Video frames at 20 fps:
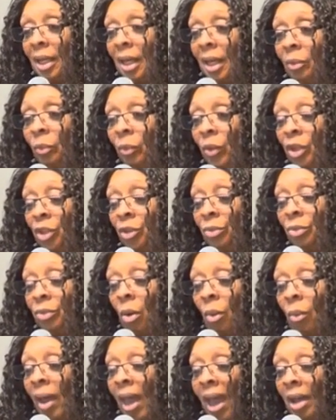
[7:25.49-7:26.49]
And we
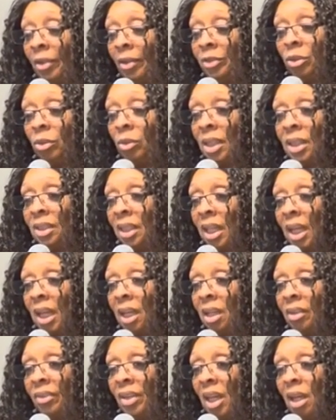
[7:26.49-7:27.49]
don't have to. He's
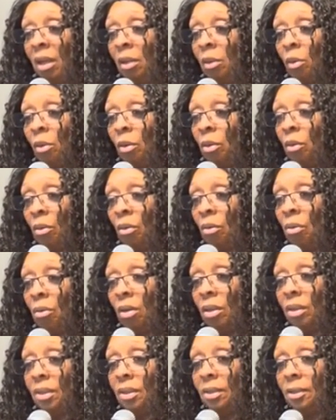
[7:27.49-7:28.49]
King of Kings, Lord of
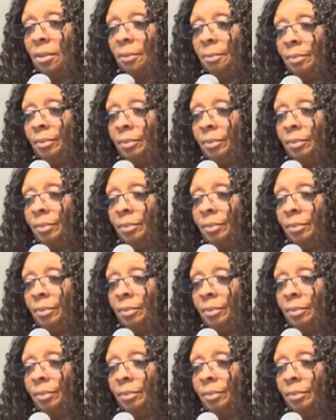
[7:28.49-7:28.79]
Lords.